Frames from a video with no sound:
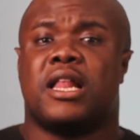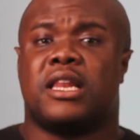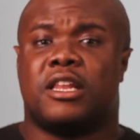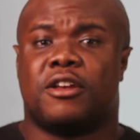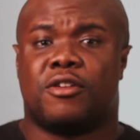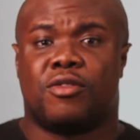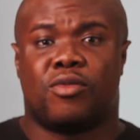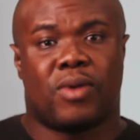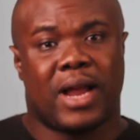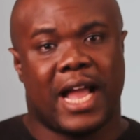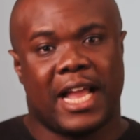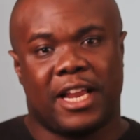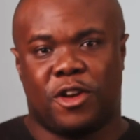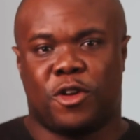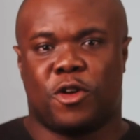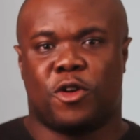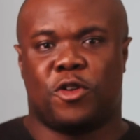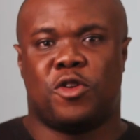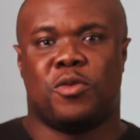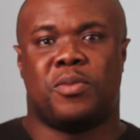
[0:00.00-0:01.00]
the right
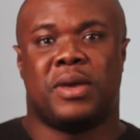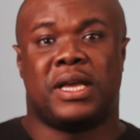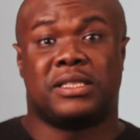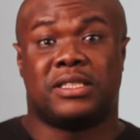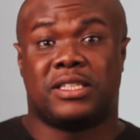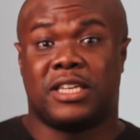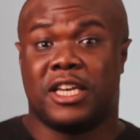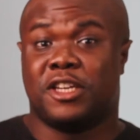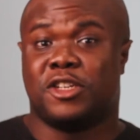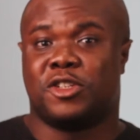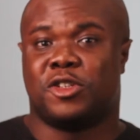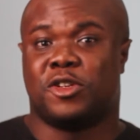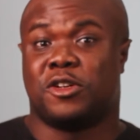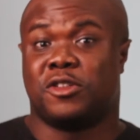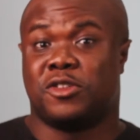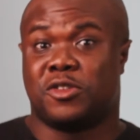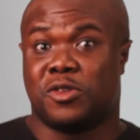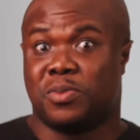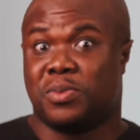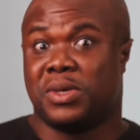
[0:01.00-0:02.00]

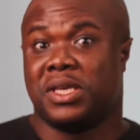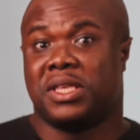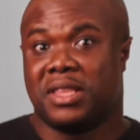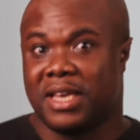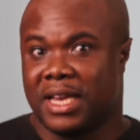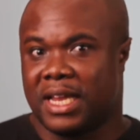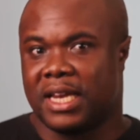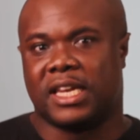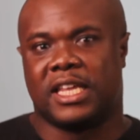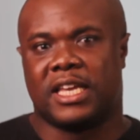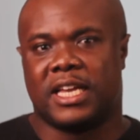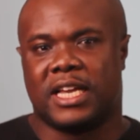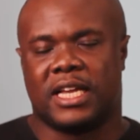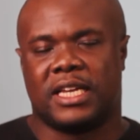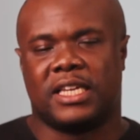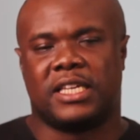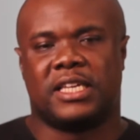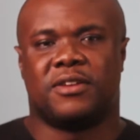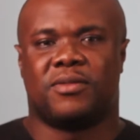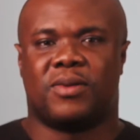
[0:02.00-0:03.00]
documentation to be there
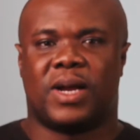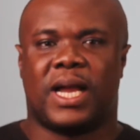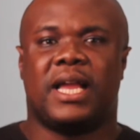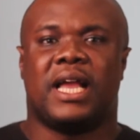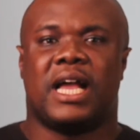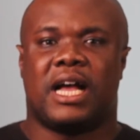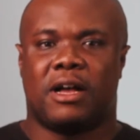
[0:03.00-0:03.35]
legally, right?